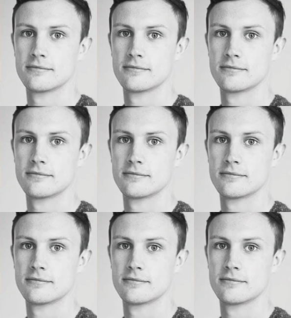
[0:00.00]

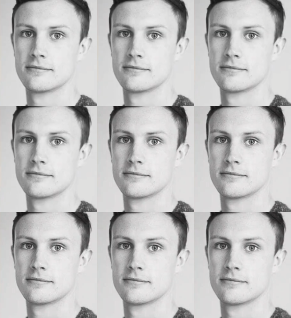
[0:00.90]

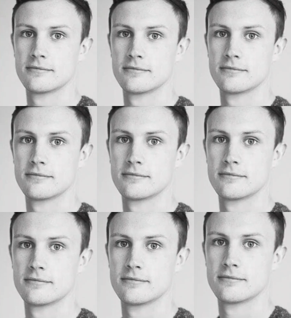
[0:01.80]

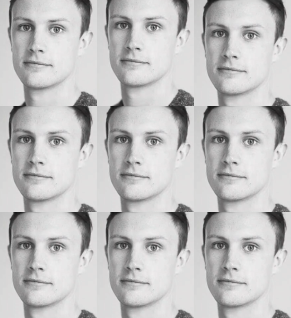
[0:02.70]
(silent)